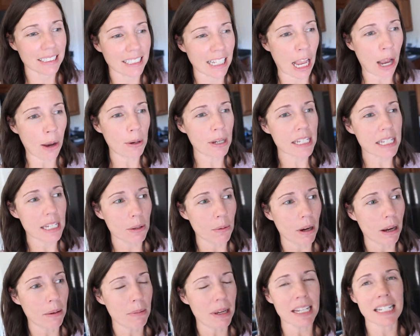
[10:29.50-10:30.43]
Now I see
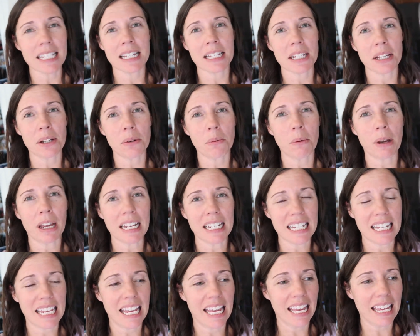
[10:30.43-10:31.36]
why Mason's gonna wait
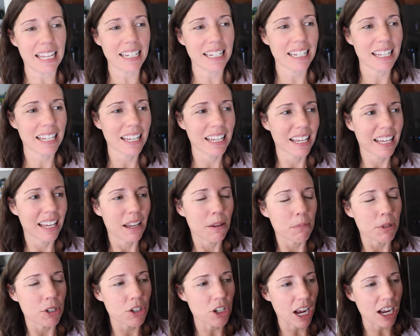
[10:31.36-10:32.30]
to hit.
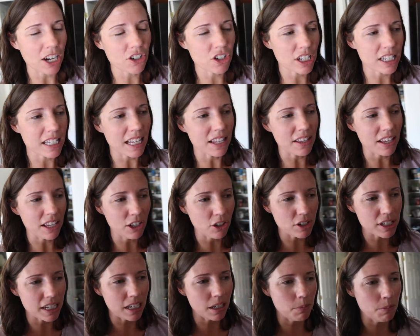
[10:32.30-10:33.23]
But Jack just said that
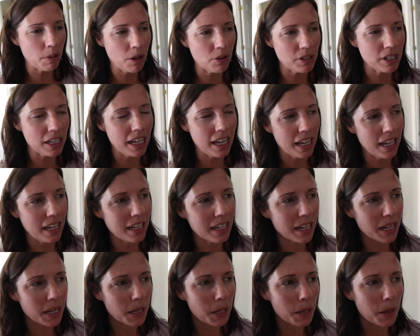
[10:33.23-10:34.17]
he'll take him out to
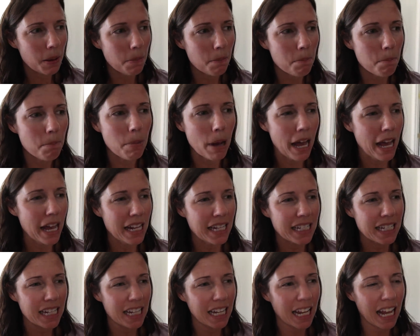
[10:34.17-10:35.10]
hit, but
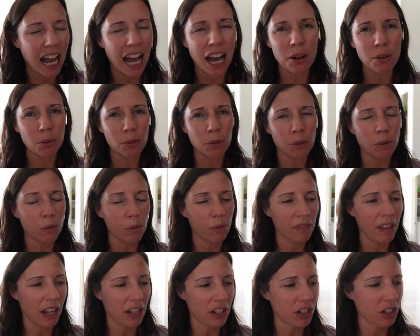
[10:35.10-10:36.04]
I don't know
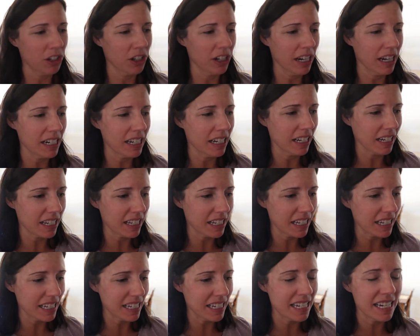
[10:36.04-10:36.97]
if that's a good idea because
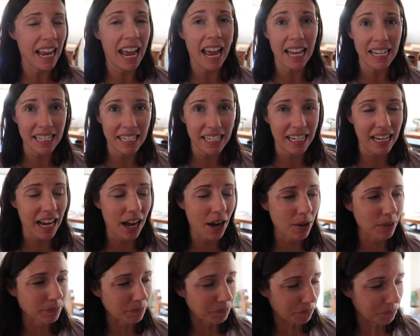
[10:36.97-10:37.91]
it's nasty
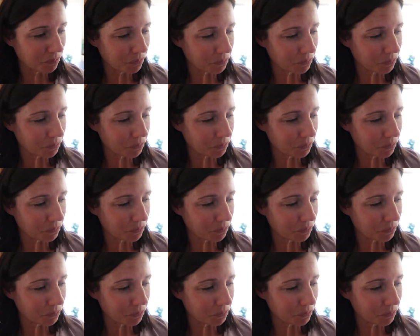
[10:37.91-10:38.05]
out.